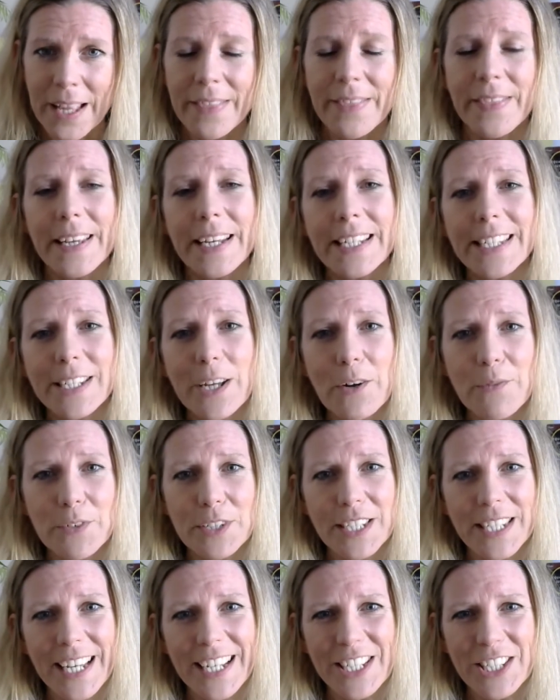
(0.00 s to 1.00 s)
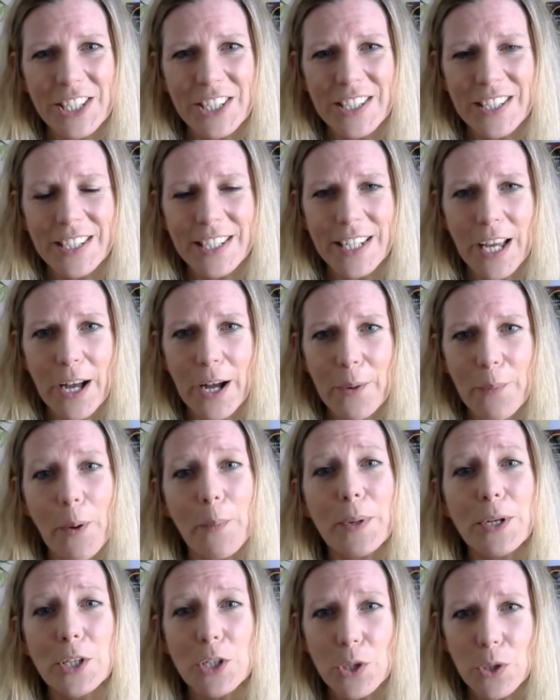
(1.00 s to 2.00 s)
These conversations, when
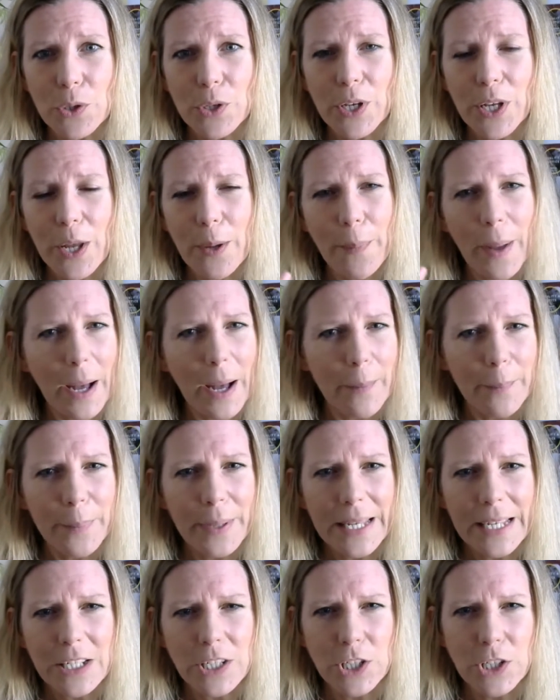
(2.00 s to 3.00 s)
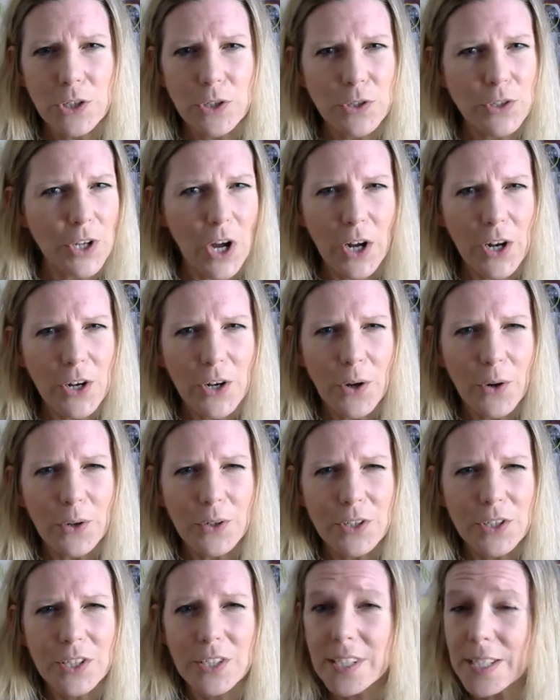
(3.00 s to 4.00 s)
we're talking about big issues, are
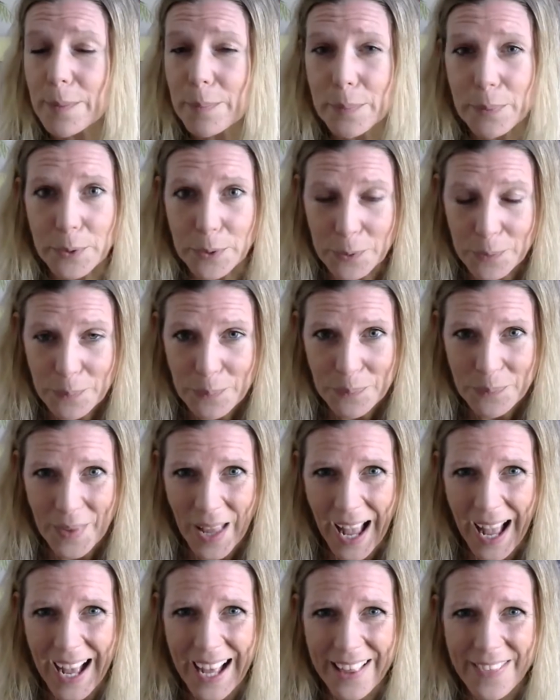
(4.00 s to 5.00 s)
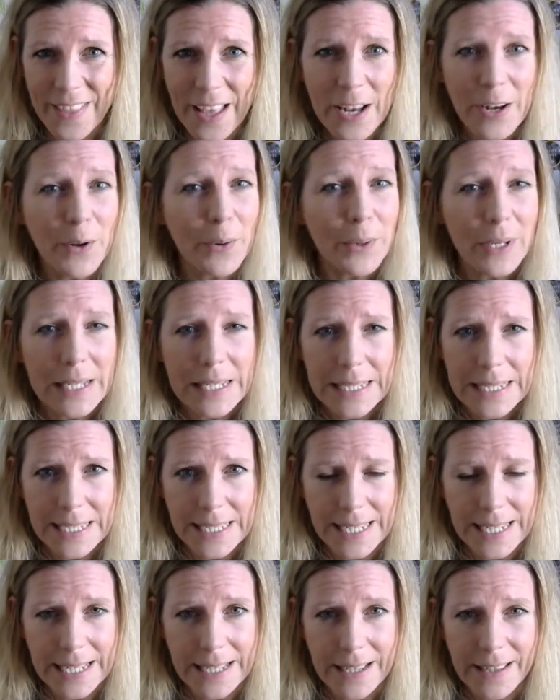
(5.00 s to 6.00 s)
not simple and they're not
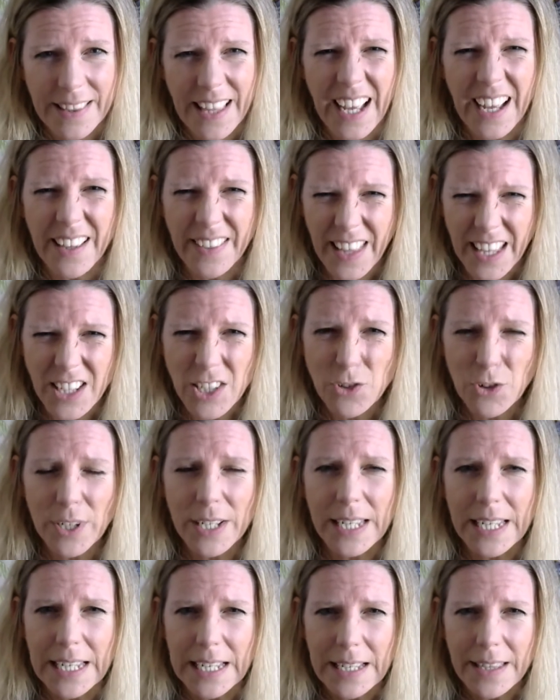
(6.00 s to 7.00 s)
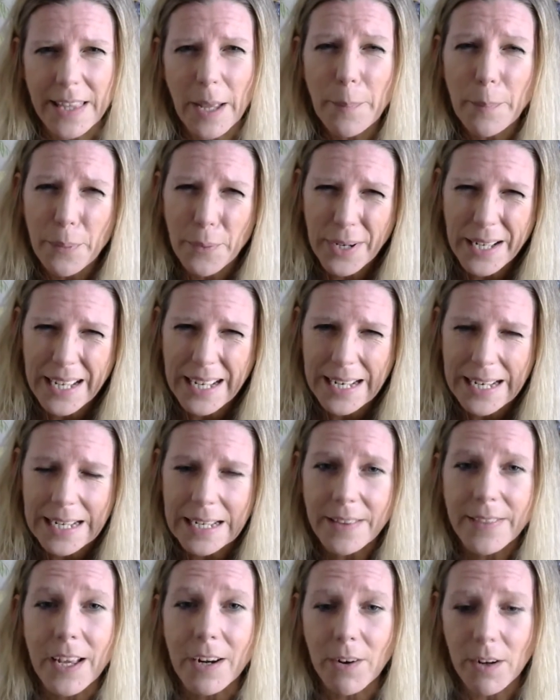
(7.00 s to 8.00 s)
easy. They're tricky, they're
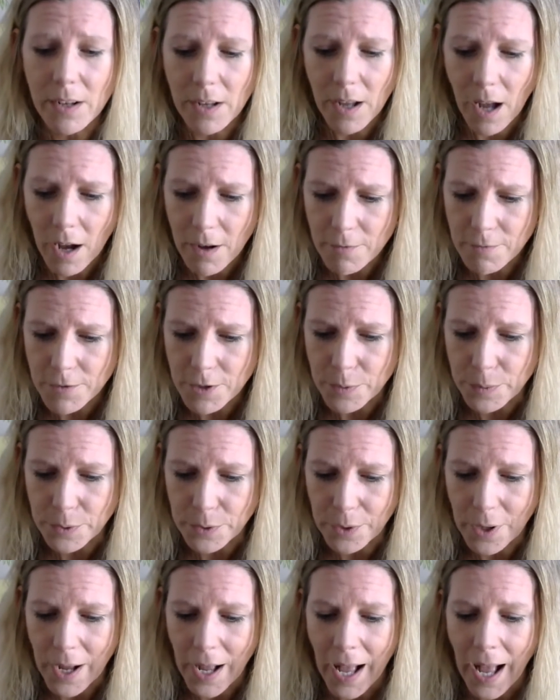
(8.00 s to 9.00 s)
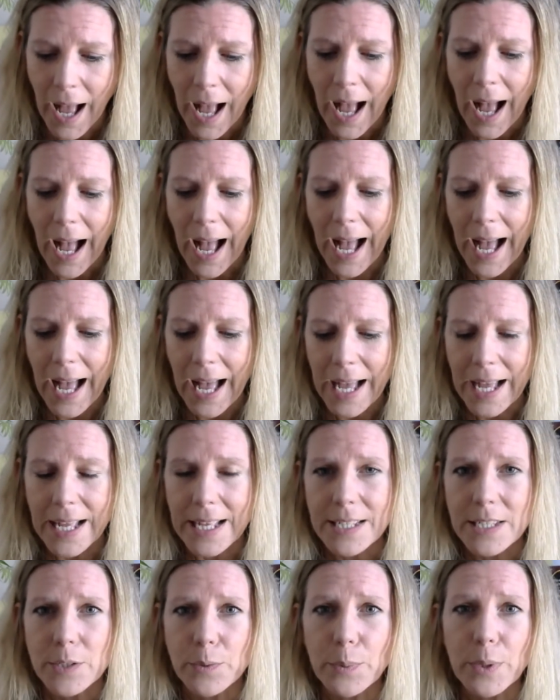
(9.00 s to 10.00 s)
prickly, they're uncomfortable.
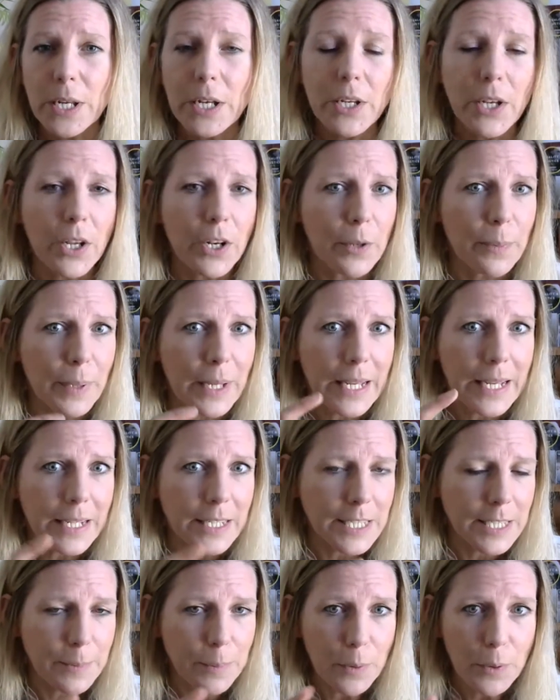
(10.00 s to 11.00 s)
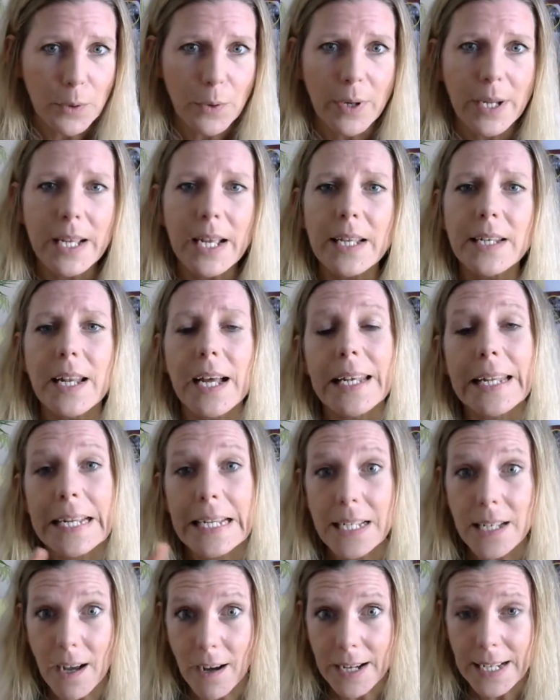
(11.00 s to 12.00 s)
And we are going to be exploring and
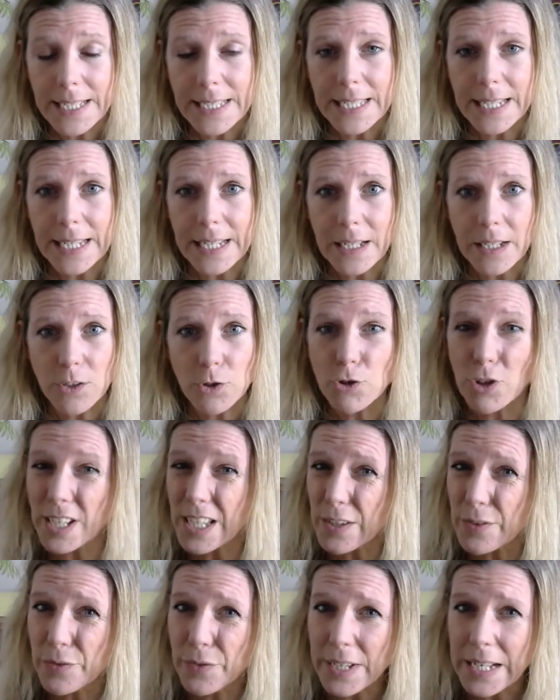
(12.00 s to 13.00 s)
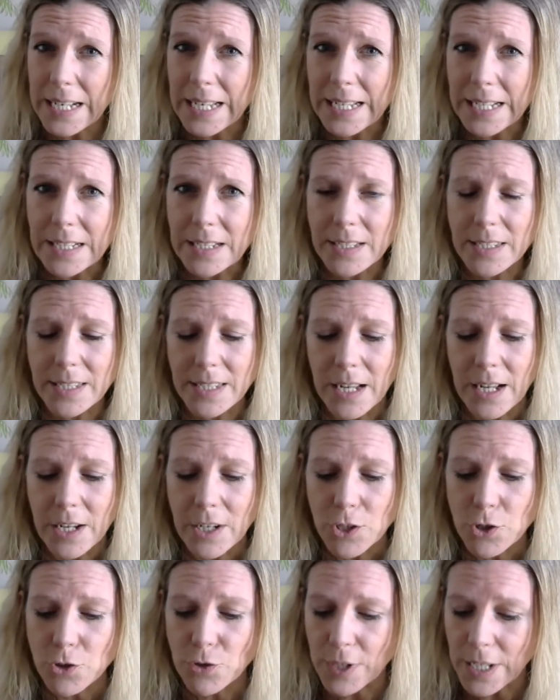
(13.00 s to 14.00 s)
igniting tricky feelings,
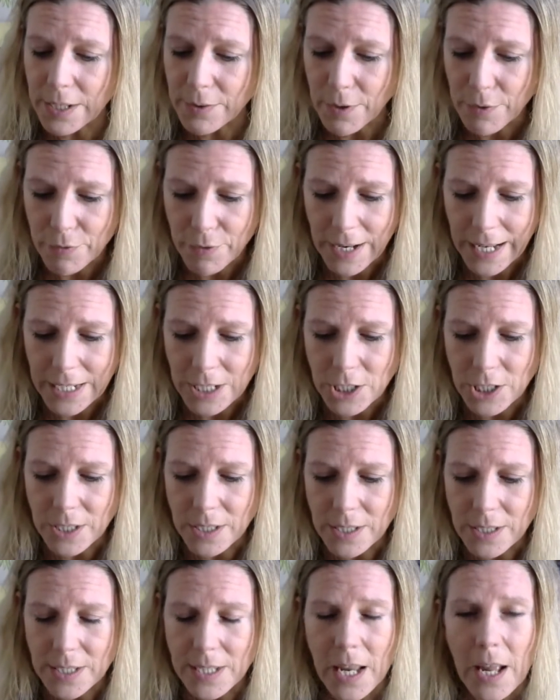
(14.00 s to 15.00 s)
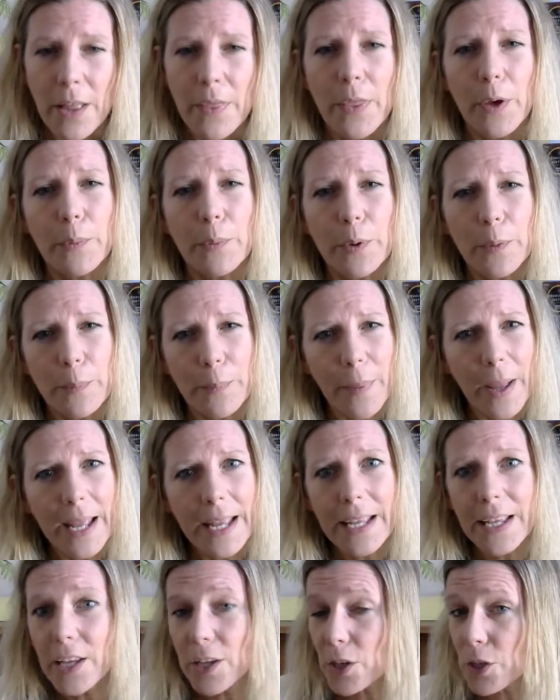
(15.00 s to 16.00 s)
tricky reflections that will
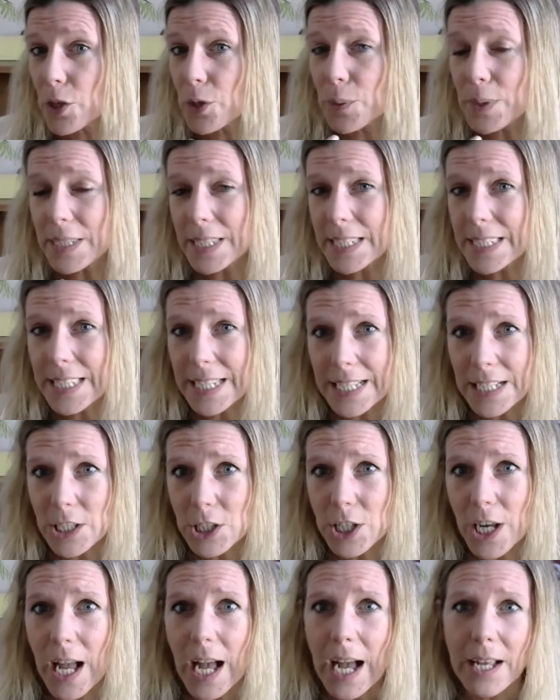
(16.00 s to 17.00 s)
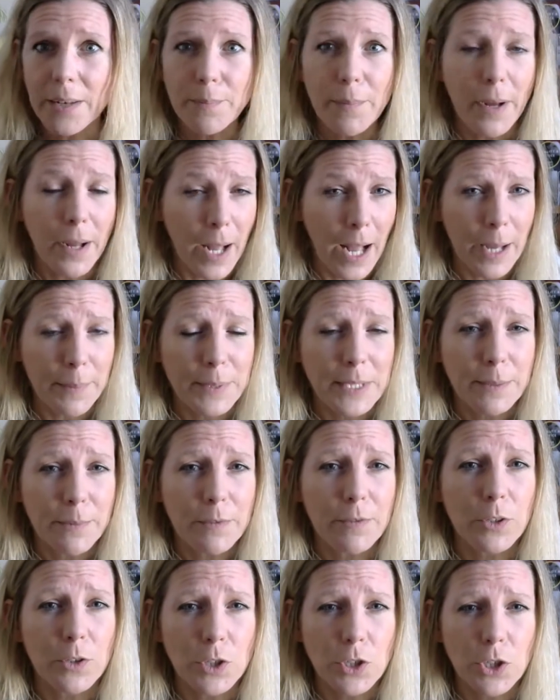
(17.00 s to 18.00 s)
make you as a teacher and perhaps some
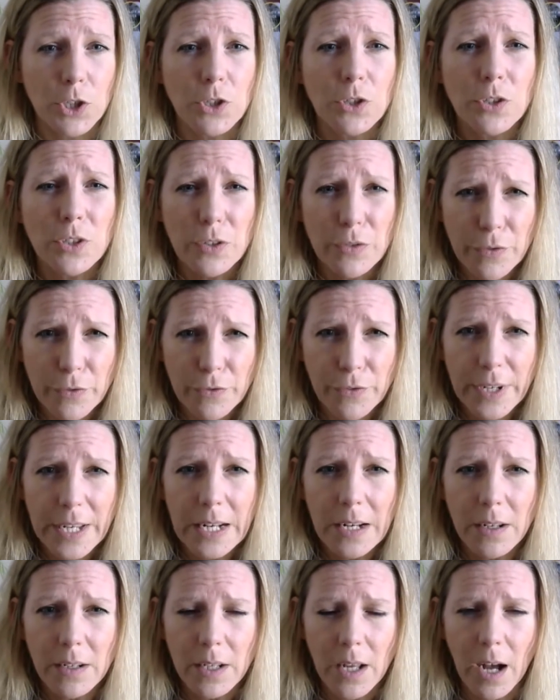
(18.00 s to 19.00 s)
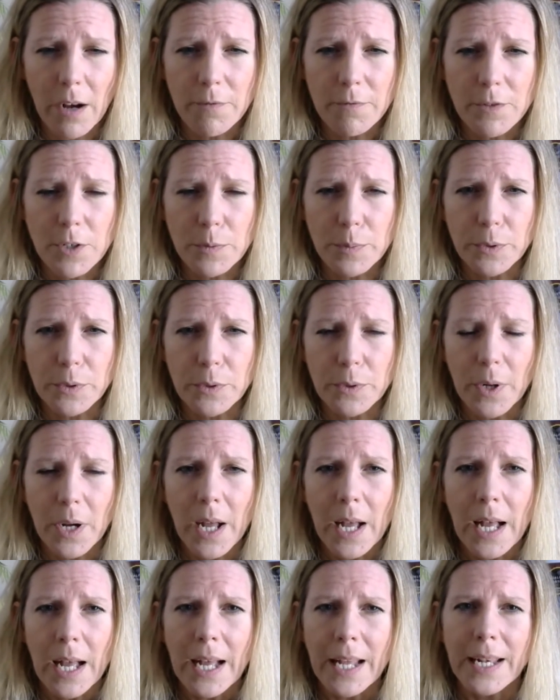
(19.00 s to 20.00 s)
of your students feel uncomfortable.
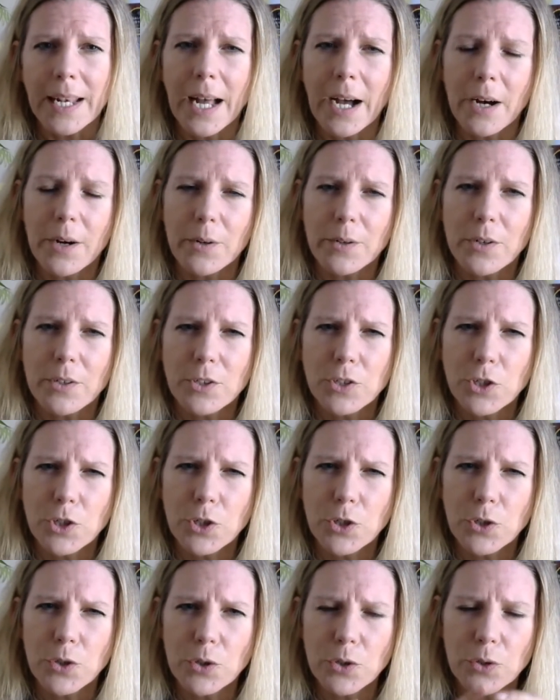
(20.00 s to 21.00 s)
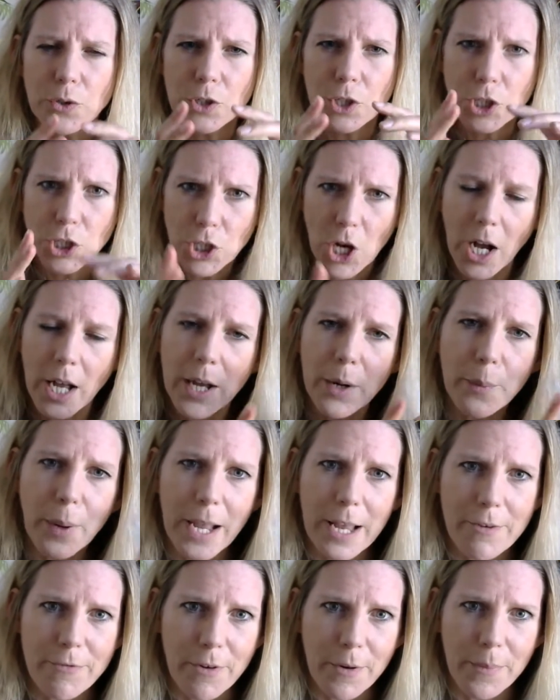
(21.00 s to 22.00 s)
Now, to shy
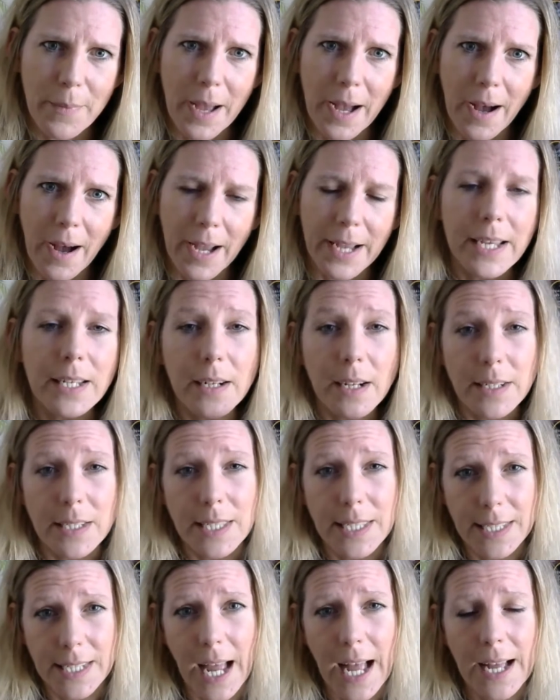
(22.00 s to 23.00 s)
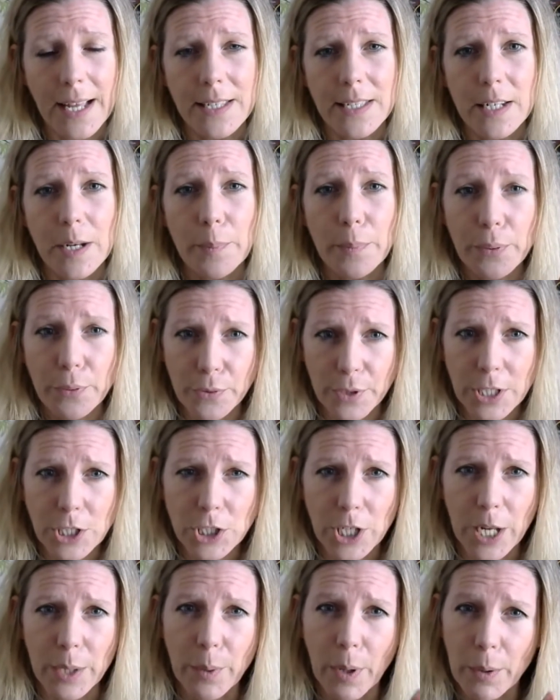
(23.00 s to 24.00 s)
away from that, I can understand and
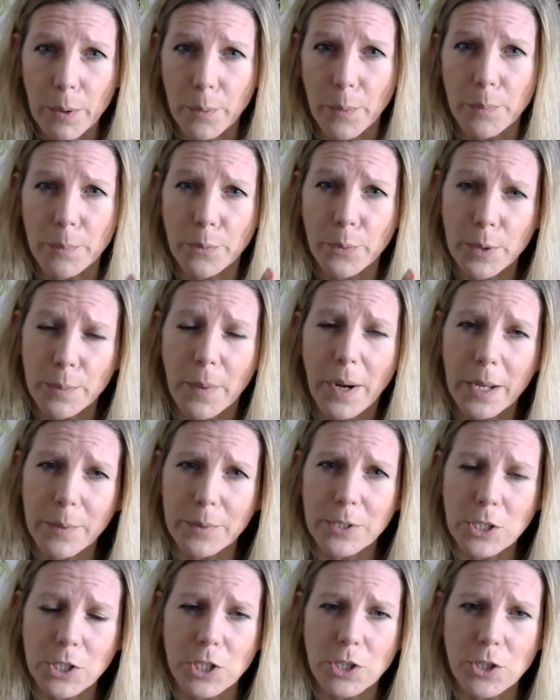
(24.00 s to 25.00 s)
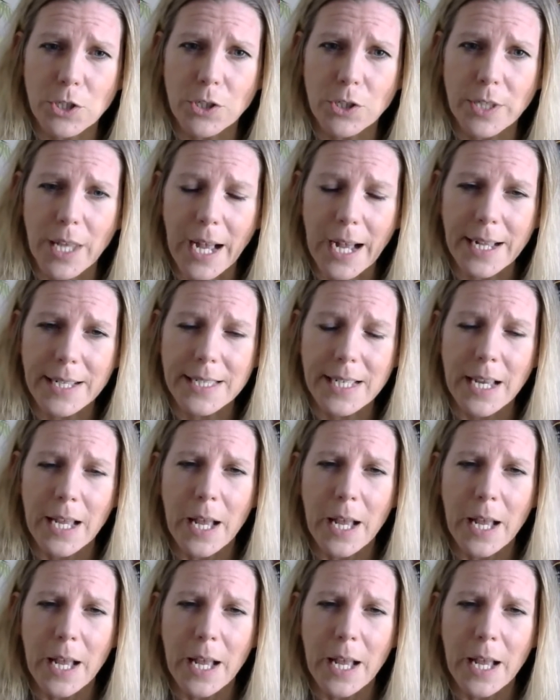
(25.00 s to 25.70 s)
appreciate why we might wish to do that.